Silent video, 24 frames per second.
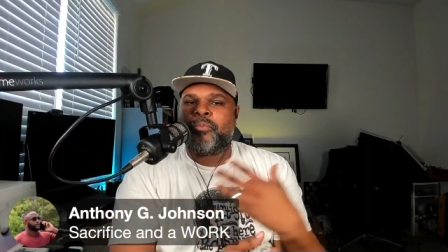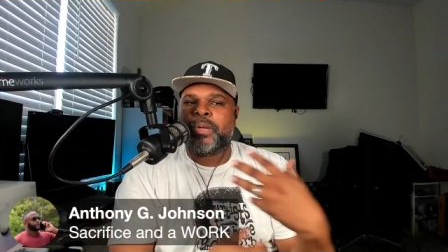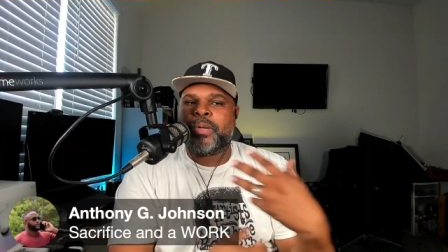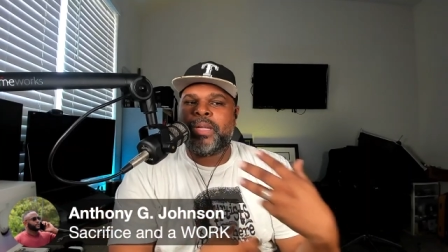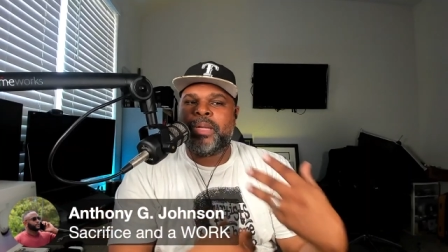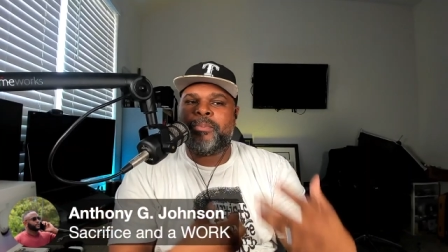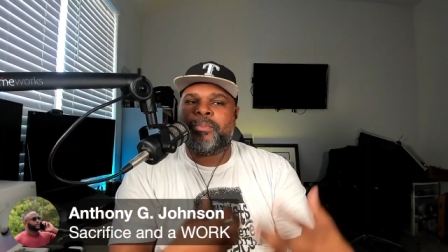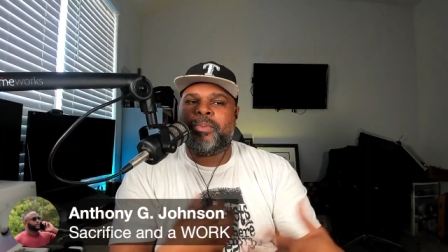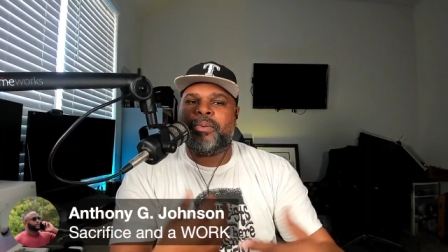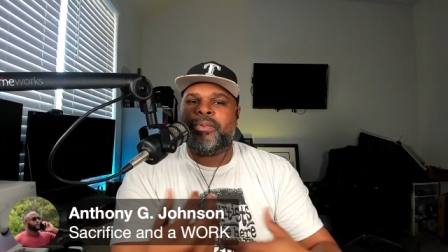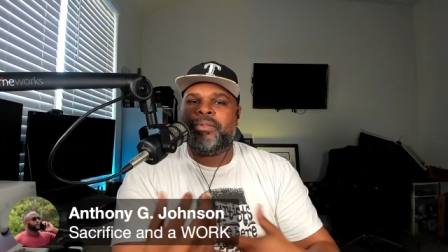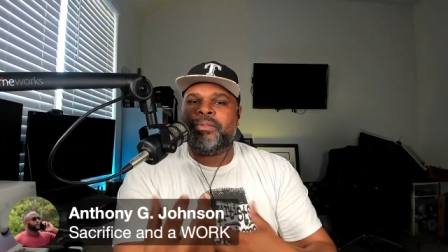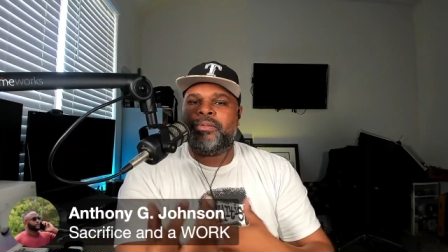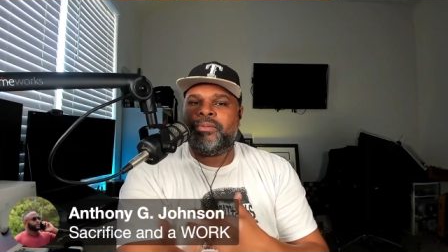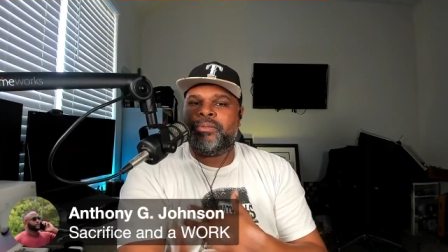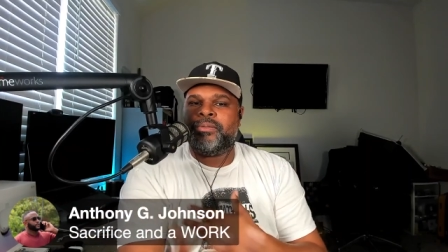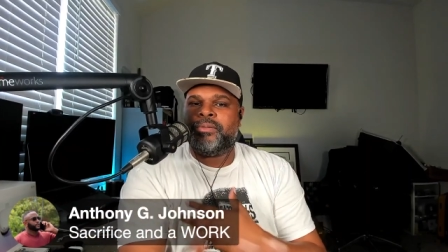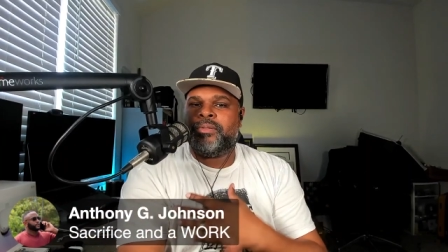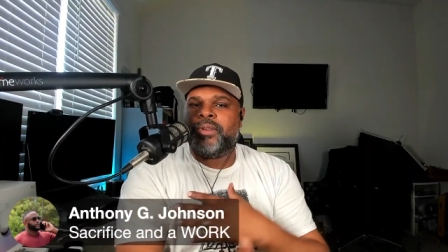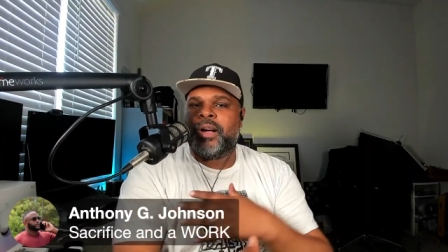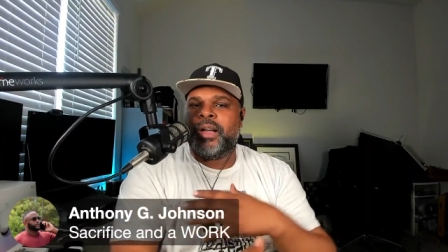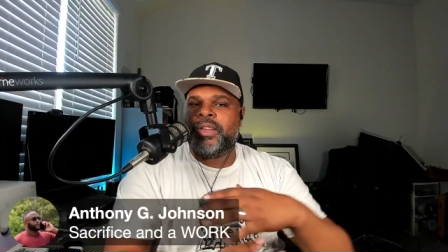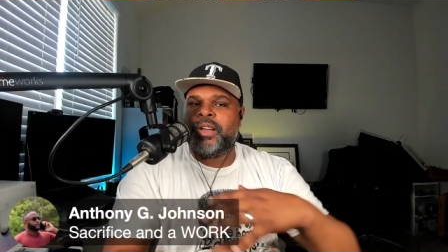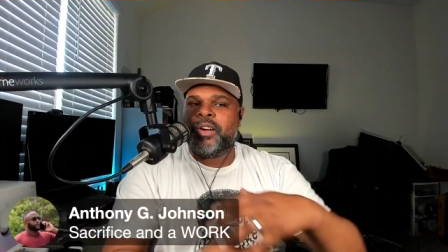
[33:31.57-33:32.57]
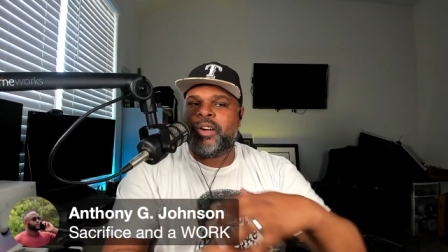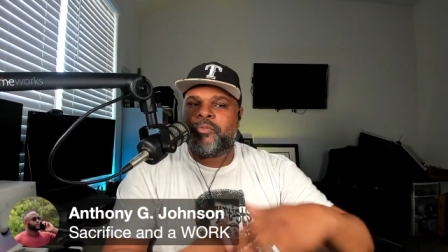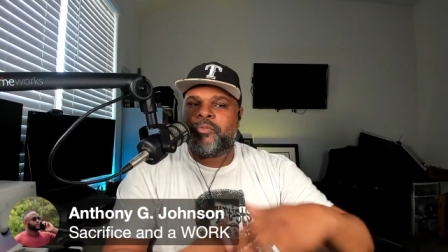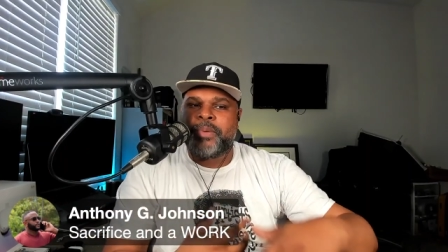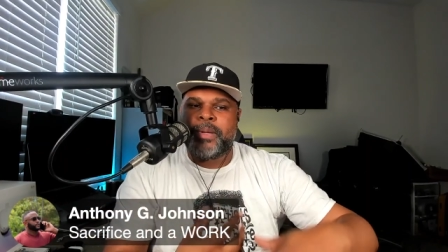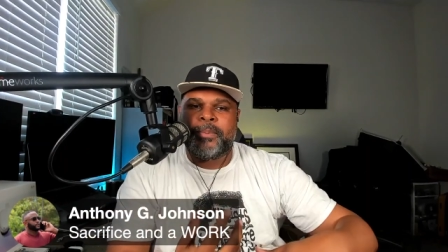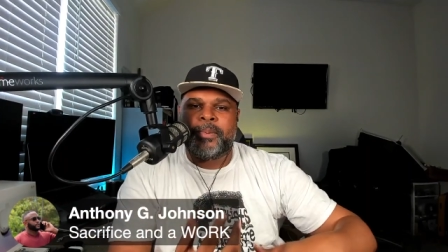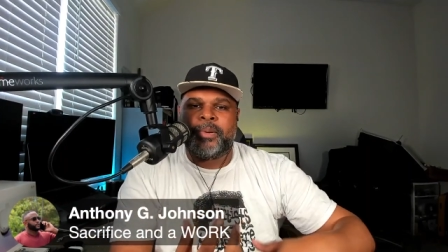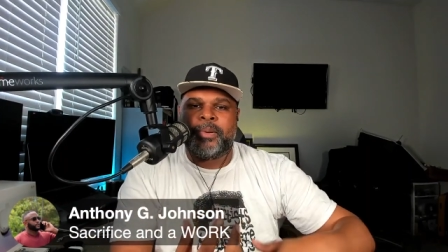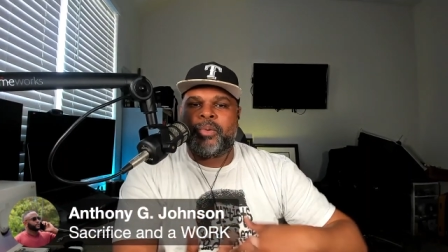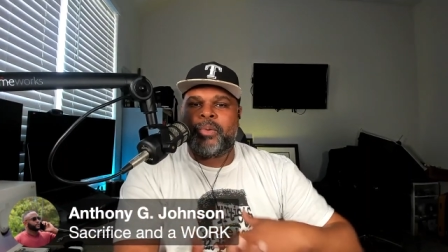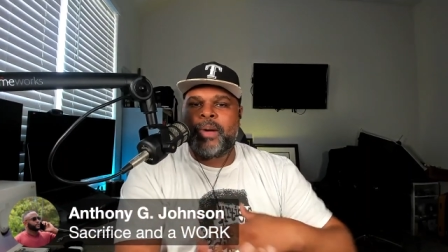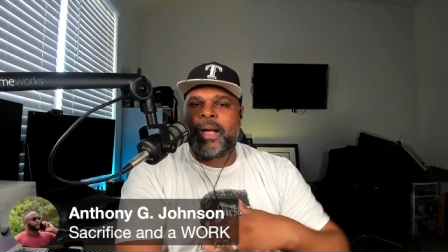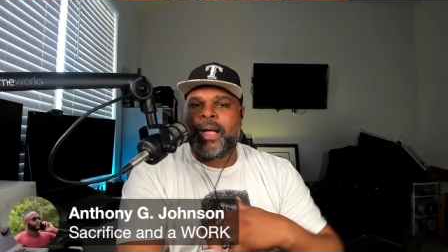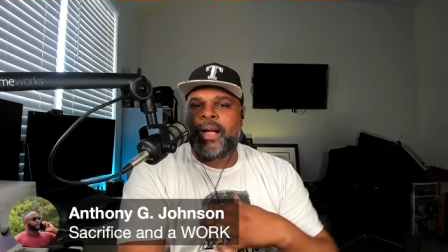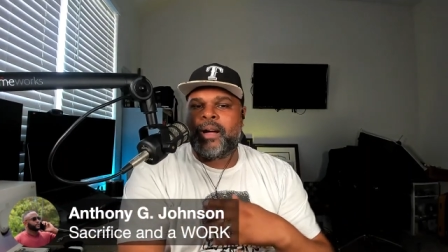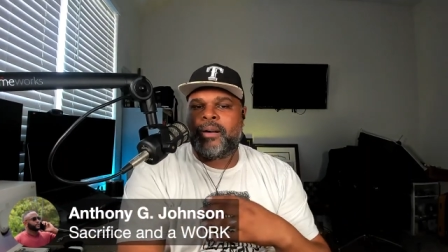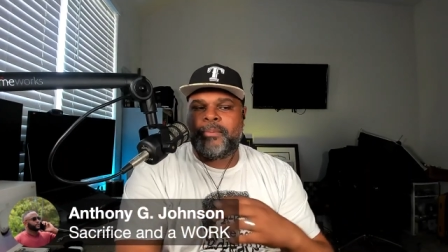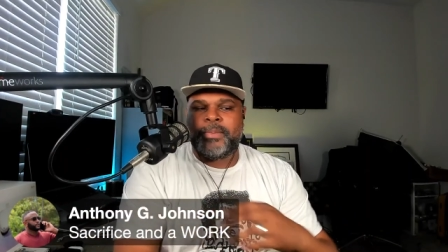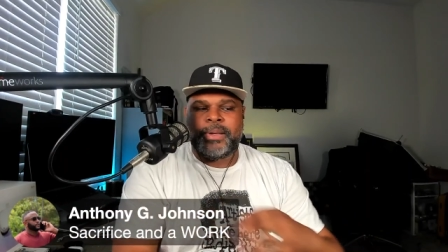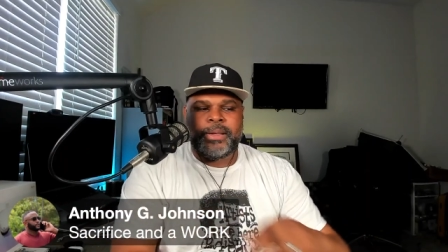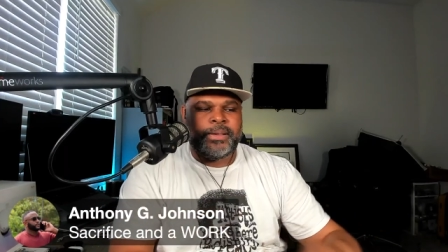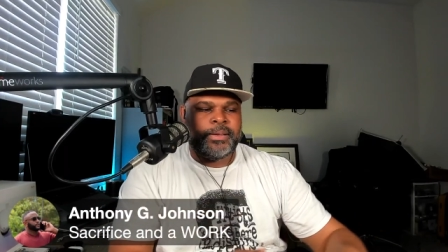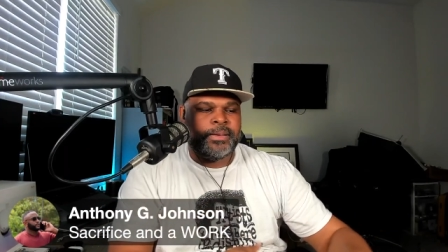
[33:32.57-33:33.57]
people, enough people around
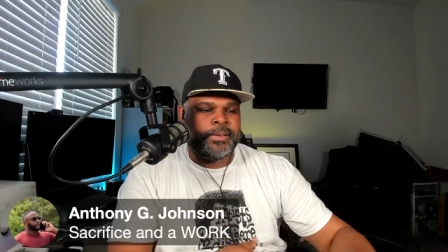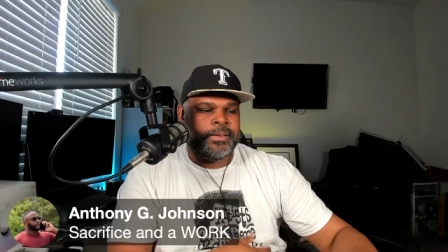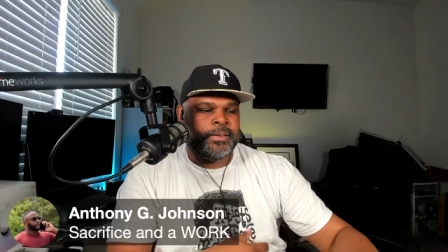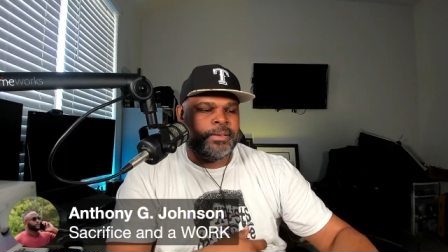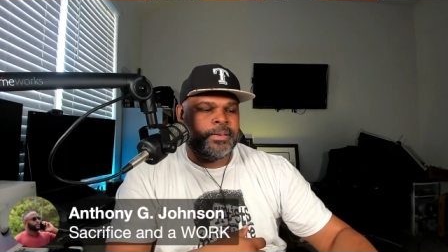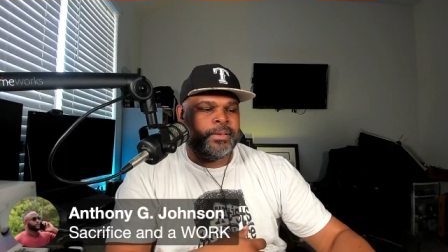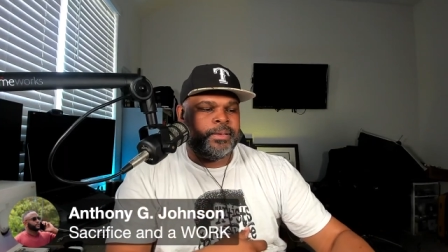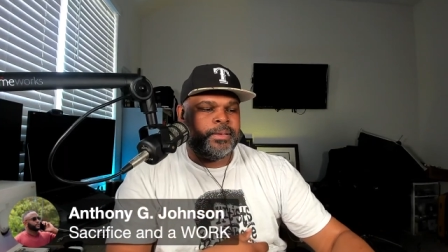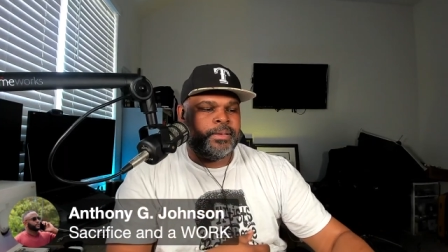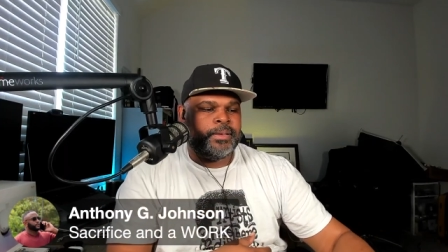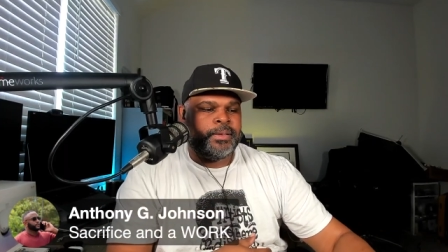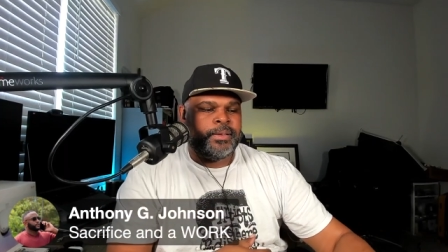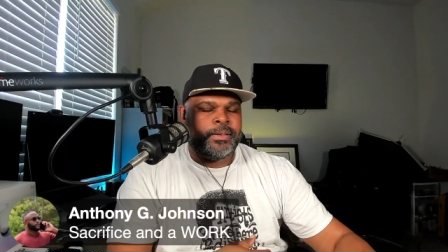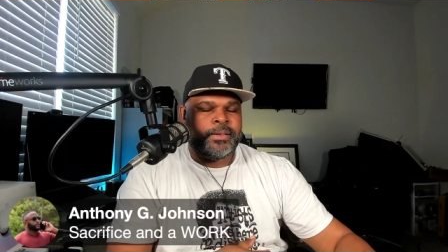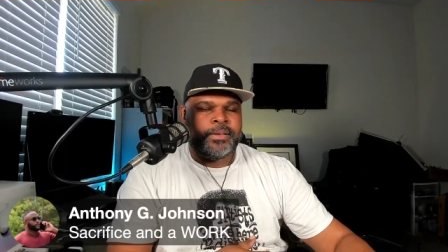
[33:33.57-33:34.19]
me